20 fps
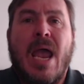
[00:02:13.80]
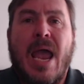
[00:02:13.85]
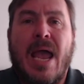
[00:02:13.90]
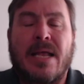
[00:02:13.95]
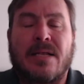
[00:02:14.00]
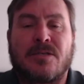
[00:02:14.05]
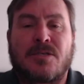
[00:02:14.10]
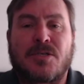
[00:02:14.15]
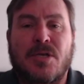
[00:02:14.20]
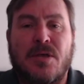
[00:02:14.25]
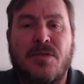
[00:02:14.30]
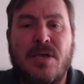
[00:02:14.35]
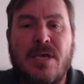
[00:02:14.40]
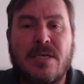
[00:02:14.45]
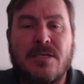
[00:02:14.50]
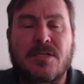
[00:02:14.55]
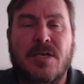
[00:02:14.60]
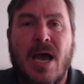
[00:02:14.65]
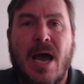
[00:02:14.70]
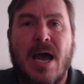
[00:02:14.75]
And so
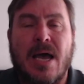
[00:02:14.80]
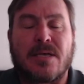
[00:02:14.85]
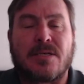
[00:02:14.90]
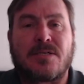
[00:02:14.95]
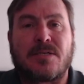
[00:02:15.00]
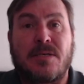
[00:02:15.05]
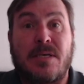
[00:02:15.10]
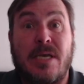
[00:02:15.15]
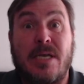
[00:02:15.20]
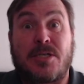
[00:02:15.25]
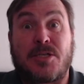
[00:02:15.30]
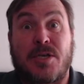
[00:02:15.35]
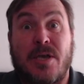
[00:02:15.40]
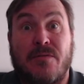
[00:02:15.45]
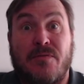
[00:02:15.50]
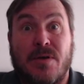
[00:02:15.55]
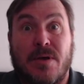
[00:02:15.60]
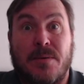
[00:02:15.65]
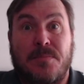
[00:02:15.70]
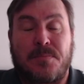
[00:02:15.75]
these guys each
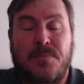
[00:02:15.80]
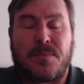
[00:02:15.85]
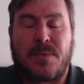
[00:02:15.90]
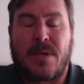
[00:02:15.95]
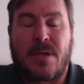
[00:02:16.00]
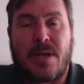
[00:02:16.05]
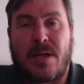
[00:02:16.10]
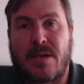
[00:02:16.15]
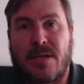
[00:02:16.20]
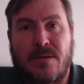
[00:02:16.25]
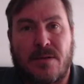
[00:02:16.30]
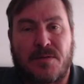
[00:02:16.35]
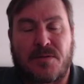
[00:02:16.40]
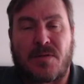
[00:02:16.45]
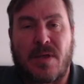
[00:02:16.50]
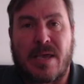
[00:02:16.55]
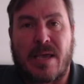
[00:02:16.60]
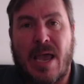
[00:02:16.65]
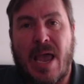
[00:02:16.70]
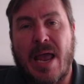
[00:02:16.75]
give a
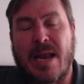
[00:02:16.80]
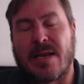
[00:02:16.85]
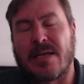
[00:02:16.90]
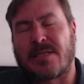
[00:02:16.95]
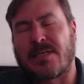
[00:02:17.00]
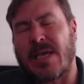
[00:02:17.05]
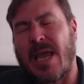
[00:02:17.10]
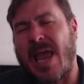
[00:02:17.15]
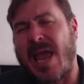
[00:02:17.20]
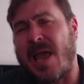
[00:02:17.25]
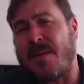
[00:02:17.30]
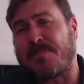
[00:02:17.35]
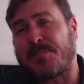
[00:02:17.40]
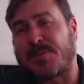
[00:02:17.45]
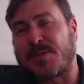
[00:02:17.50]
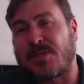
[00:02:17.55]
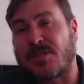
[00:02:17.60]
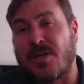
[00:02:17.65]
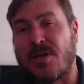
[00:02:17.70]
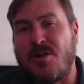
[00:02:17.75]
little thing, and it's
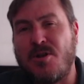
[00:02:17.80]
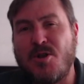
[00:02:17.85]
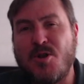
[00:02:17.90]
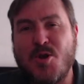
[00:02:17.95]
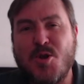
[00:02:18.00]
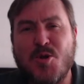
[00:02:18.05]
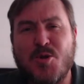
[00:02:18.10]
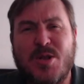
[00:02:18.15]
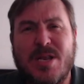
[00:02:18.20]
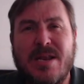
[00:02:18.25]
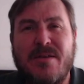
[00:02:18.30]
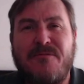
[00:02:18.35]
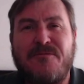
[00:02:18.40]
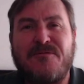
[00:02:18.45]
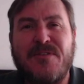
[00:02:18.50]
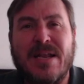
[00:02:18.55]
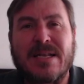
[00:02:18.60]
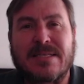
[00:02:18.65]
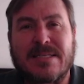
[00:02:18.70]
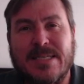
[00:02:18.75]
absolutely
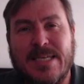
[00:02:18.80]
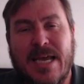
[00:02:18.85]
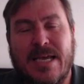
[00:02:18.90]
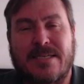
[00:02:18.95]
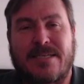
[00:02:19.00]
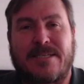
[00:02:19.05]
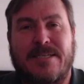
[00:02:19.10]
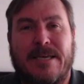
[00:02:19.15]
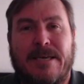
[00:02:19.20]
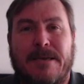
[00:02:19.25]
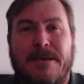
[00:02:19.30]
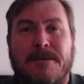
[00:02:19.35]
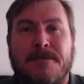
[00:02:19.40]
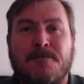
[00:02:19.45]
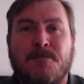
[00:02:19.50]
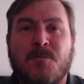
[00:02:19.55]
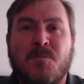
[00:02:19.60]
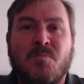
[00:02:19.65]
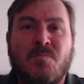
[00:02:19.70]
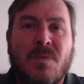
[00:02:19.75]
fantastic.
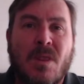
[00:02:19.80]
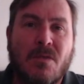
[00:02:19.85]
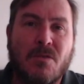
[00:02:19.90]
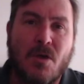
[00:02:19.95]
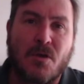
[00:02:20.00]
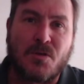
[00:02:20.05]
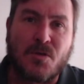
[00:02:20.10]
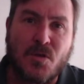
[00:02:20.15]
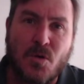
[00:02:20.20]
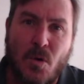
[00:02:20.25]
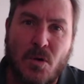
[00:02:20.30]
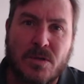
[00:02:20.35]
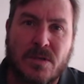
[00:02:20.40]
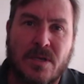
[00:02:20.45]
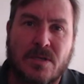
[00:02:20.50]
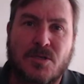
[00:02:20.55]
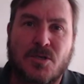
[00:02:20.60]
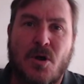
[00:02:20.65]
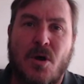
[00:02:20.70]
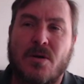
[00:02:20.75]
The thought
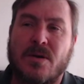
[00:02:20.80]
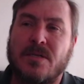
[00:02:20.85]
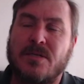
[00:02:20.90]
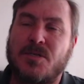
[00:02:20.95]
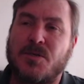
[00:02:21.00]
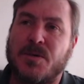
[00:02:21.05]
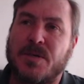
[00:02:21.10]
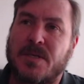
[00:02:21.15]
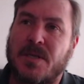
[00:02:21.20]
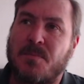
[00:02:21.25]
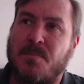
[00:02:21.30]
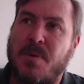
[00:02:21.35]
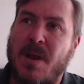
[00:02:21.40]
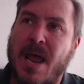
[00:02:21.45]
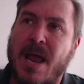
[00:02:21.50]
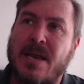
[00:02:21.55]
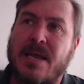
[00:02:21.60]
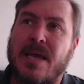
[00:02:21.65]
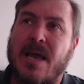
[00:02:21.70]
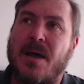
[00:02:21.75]
that's gone into it, the
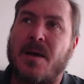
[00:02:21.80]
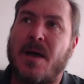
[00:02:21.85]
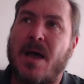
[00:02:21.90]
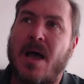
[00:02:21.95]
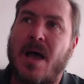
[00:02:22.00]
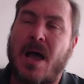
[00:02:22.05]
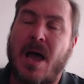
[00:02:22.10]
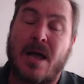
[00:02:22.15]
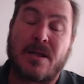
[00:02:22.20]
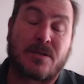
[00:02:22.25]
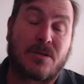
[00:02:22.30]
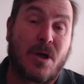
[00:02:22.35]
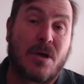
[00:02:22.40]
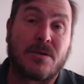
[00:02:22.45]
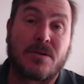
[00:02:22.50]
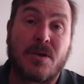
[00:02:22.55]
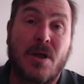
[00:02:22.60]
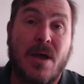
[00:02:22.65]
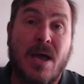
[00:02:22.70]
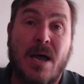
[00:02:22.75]
planning, I
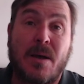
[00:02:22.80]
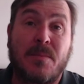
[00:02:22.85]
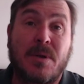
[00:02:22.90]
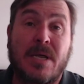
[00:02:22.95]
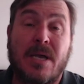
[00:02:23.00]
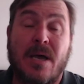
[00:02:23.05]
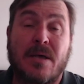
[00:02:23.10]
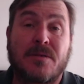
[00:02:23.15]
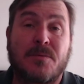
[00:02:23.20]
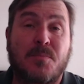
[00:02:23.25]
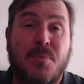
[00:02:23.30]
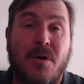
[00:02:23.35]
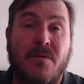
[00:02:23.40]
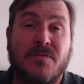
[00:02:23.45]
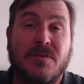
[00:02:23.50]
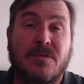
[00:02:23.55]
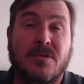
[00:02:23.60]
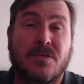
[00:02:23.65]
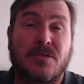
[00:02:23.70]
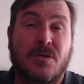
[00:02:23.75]
don't know how many other
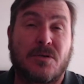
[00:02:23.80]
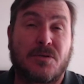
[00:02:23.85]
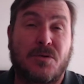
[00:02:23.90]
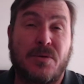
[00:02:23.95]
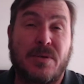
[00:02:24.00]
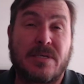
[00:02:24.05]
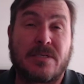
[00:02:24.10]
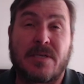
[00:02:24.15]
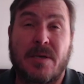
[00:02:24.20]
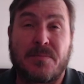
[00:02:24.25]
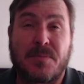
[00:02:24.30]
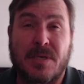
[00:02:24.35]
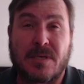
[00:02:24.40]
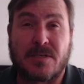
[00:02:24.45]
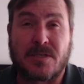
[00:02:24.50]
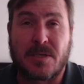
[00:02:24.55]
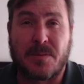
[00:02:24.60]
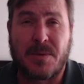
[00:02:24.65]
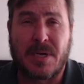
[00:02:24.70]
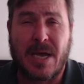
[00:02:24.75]
provinces are doing
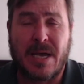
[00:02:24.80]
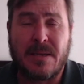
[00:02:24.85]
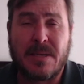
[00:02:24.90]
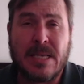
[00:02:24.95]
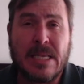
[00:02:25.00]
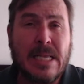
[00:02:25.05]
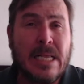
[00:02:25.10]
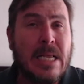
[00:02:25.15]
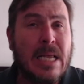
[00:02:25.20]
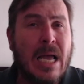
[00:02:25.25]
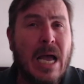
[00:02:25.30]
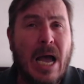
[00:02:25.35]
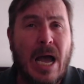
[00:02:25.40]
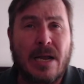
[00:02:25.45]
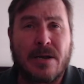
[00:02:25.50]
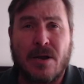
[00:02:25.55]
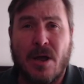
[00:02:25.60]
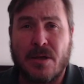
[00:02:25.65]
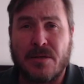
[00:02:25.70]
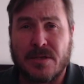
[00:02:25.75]
something similar.
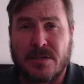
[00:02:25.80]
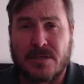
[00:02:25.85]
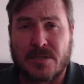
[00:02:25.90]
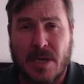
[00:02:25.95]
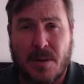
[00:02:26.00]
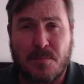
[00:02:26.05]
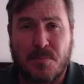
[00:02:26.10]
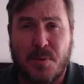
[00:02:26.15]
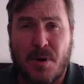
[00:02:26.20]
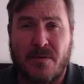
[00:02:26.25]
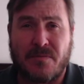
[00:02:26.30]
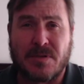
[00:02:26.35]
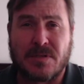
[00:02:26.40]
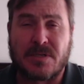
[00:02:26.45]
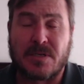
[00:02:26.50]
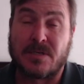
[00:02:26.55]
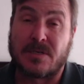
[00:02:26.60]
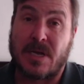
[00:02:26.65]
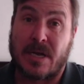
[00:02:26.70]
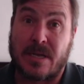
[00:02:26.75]
I know that some
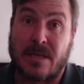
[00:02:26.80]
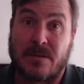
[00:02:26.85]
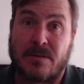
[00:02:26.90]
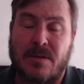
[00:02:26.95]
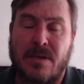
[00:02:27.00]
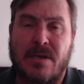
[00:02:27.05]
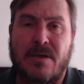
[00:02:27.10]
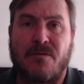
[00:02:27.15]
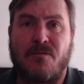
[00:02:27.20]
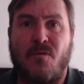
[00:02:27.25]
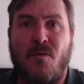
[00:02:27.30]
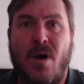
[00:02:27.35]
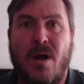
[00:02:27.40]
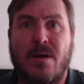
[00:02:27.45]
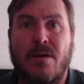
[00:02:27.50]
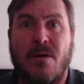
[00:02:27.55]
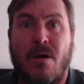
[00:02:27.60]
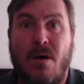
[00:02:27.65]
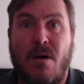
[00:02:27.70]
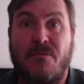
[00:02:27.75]
provinces, I can think of
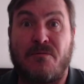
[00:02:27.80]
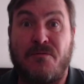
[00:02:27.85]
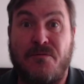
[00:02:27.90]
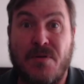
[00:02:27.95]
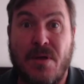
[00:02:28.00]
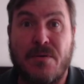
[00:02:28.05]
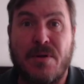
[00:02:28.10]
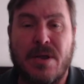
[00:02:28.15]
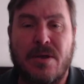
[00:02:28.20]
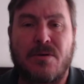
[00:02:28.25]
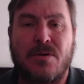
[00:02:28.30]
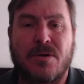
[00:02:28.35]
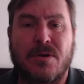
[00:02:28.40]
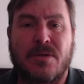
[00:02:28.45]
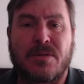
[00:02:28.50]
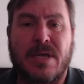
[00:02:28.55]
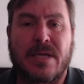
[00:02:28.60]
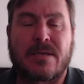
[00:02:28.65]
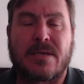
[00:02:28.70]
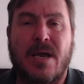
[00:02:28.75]
one, are very good
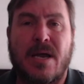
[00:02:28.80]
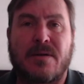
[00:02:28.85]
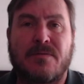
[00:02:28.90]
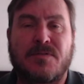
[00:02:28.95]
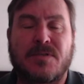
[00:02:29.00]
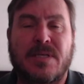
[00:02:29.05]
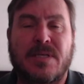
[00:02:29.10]
on that kind of